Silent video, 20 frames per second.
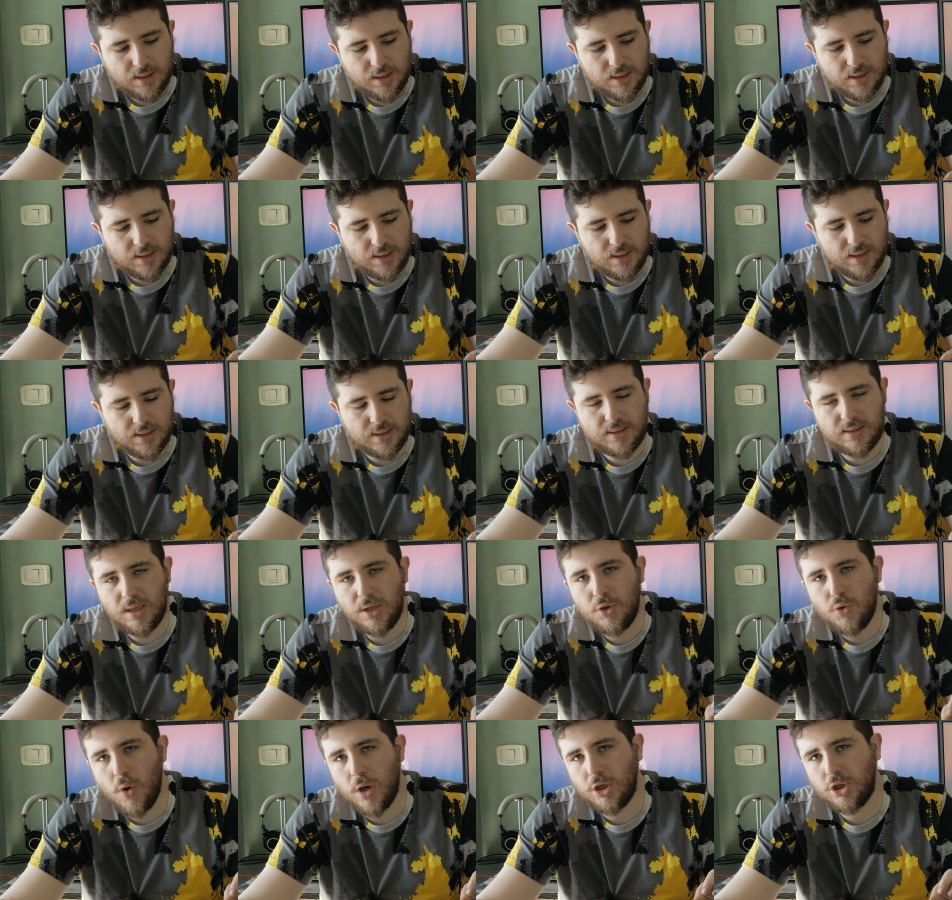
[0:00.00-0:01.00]
The
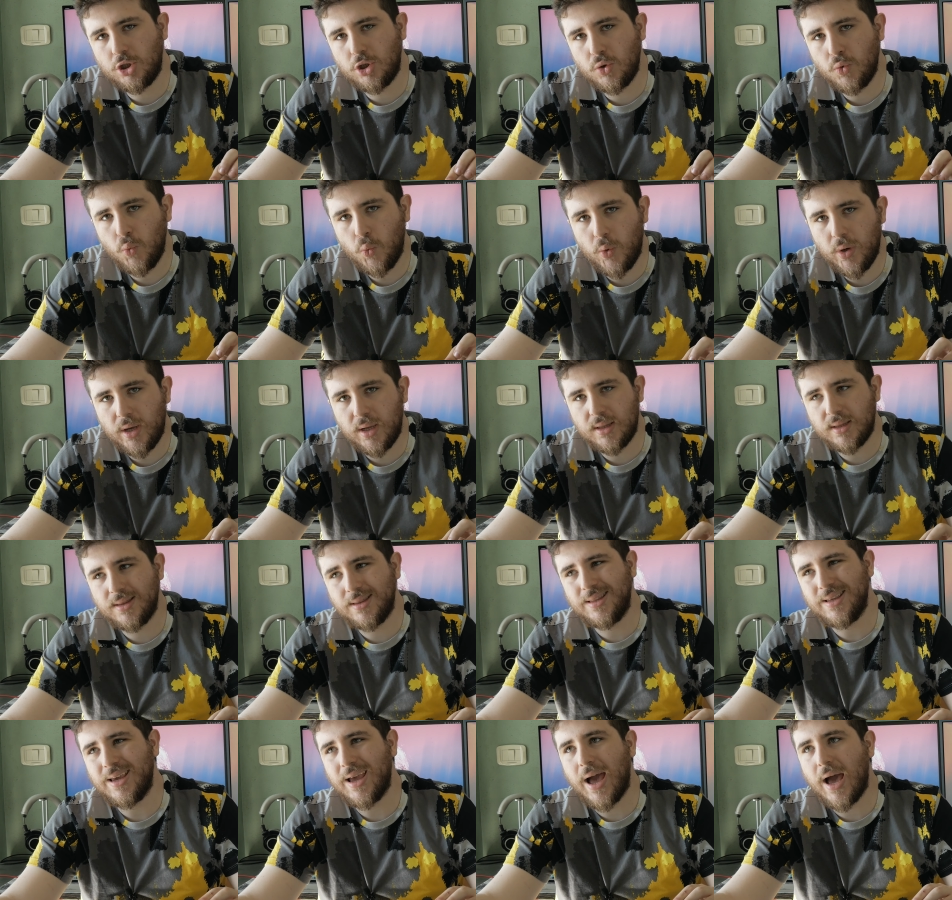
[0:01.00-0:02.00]
situation
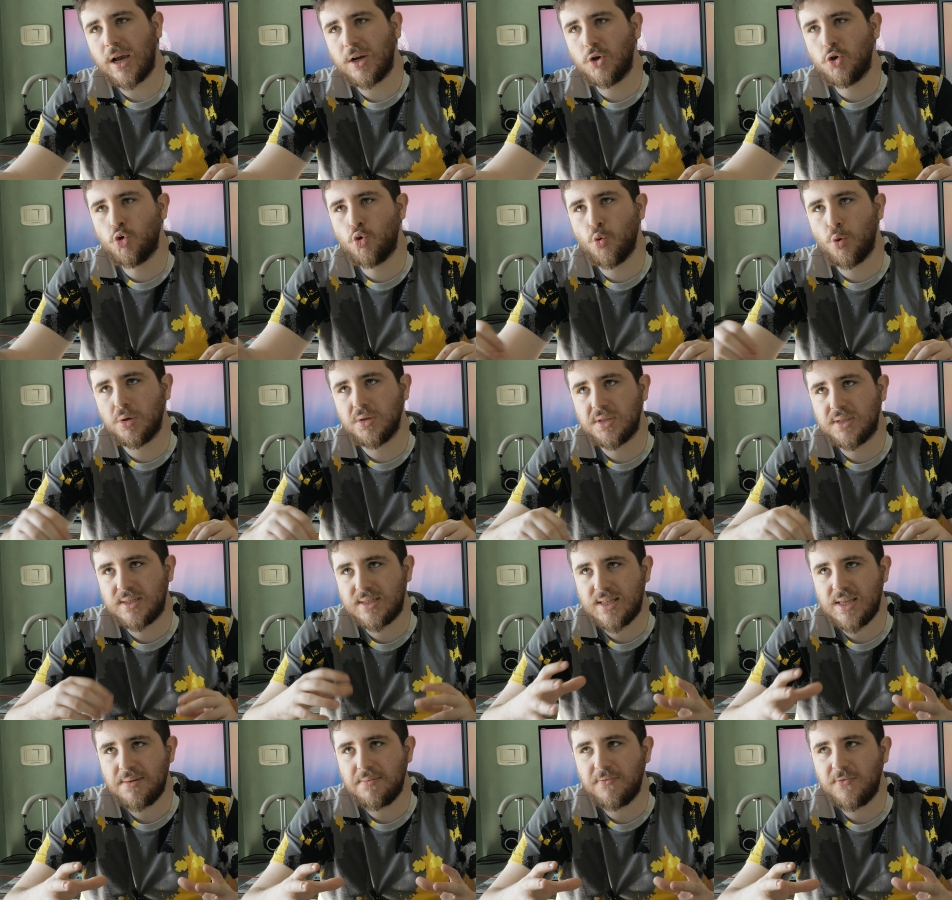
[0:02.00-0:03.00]
with the actual
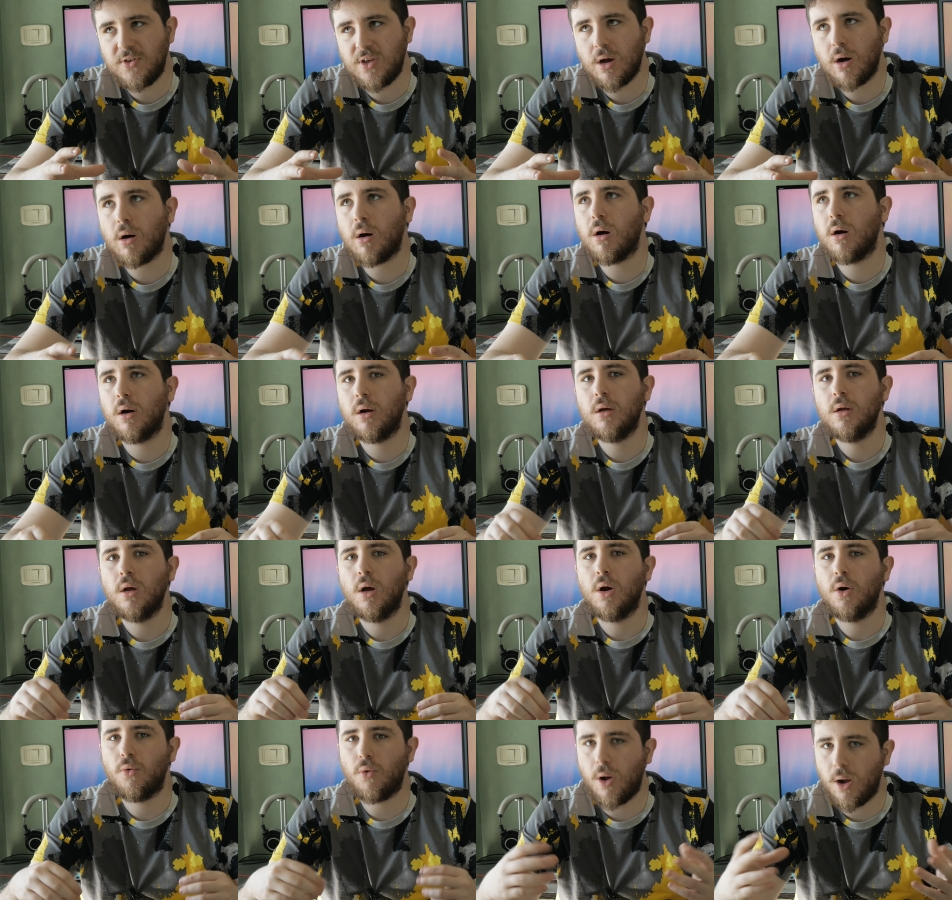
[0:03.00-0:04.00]
SteamVR
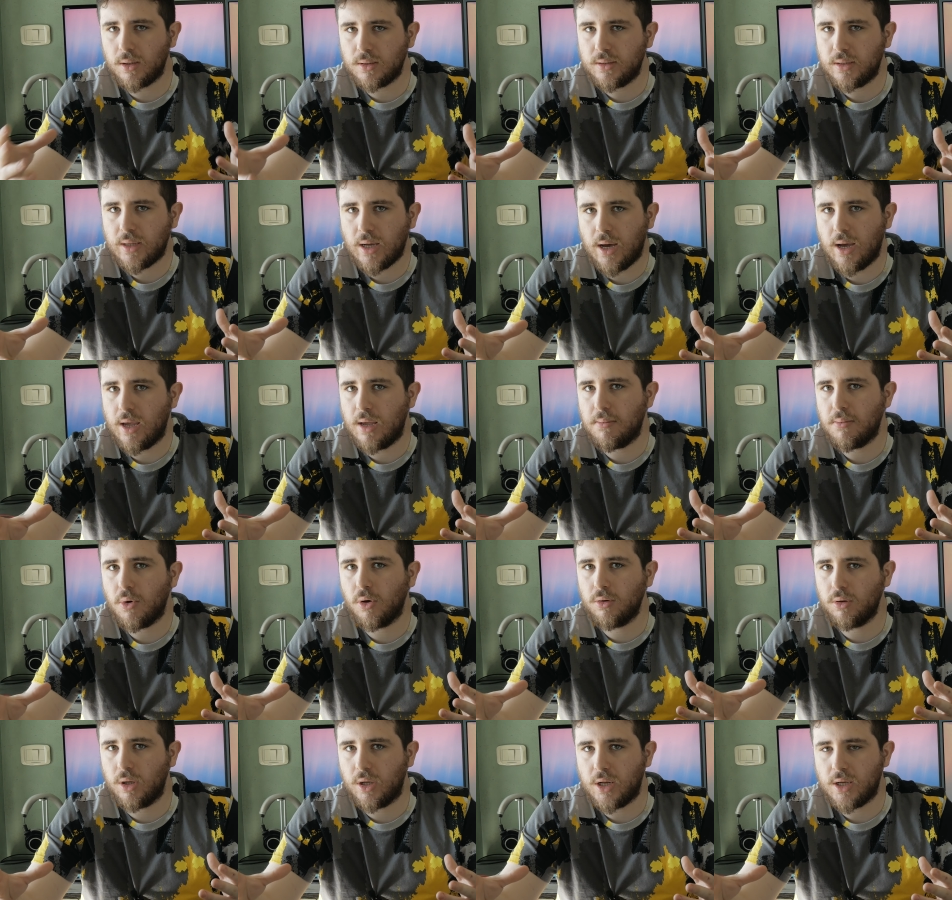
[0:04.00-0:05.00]
runtime
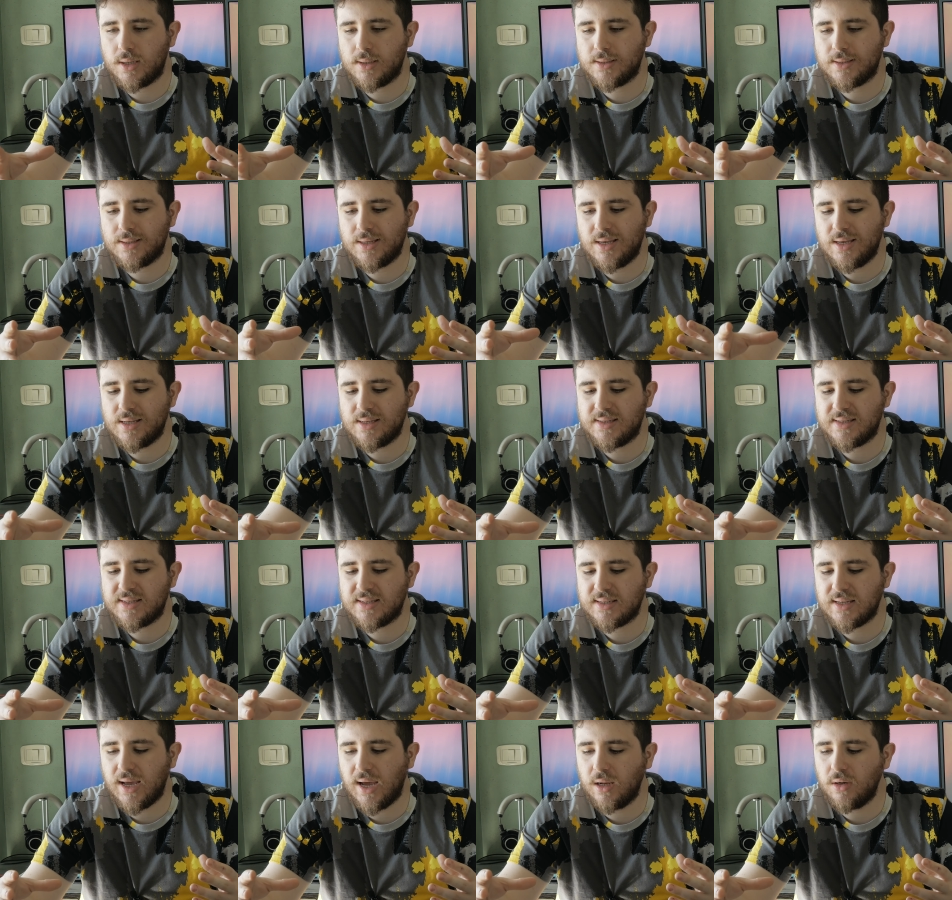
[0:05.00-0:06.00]
on Linux
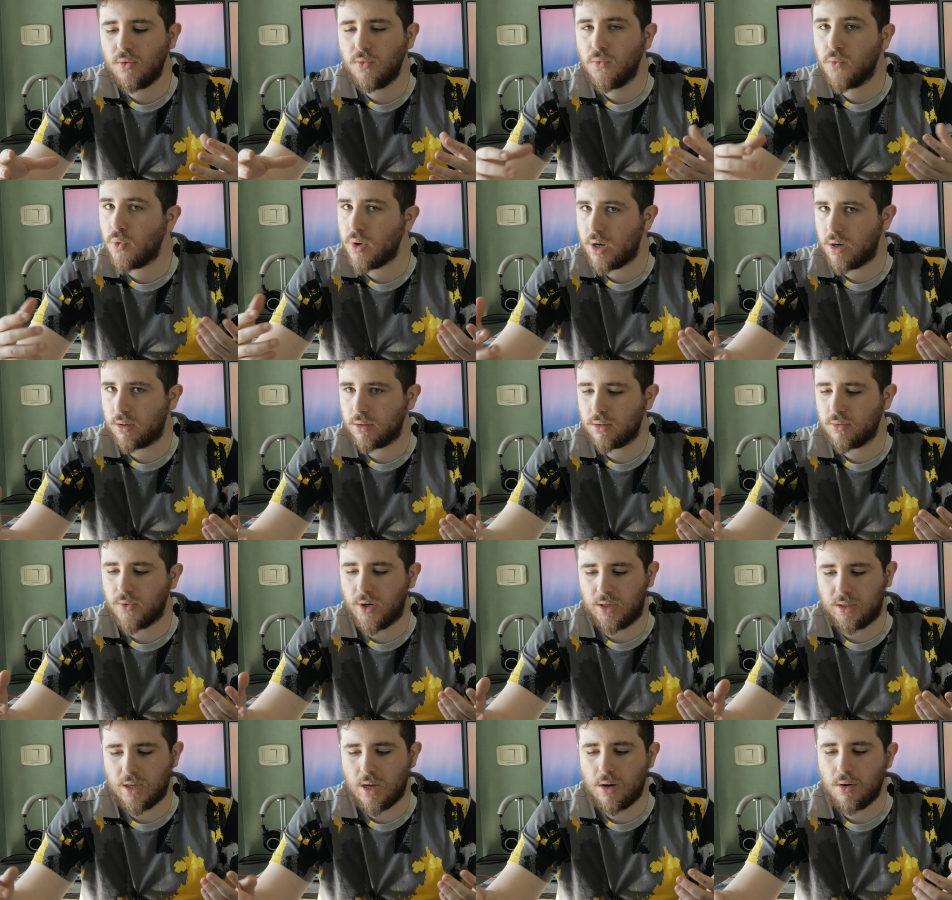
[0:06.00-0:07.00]
is kind of weird
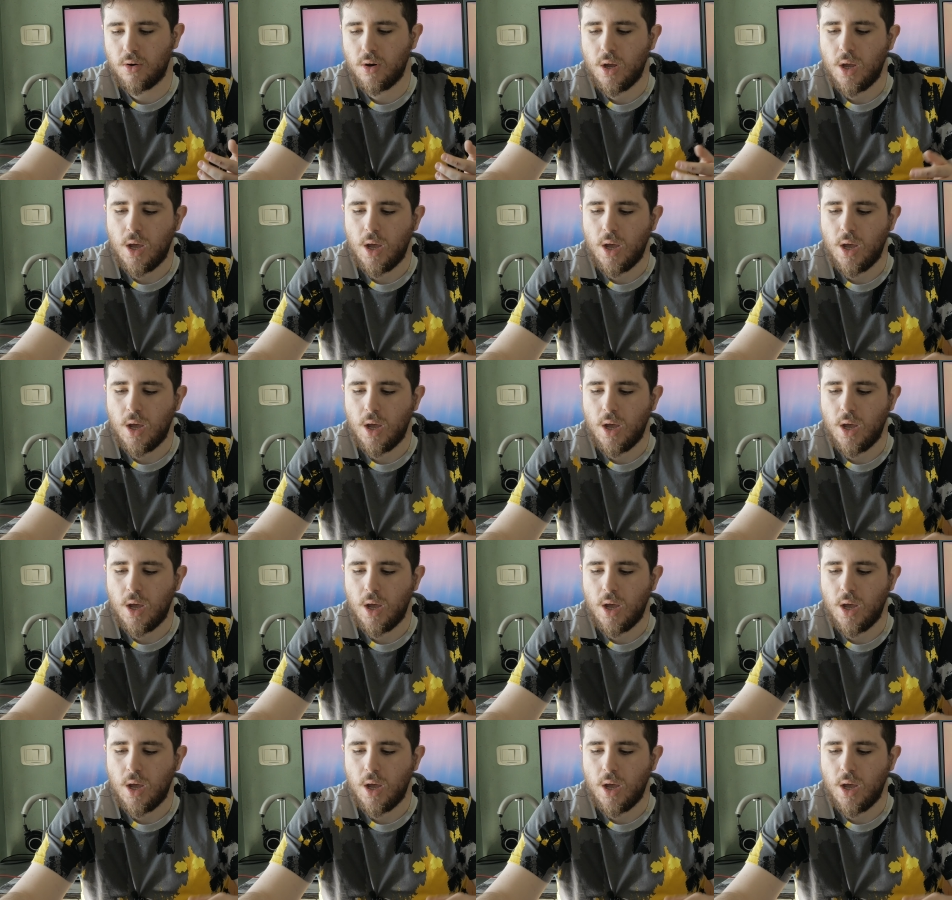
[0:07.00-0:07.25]
right now.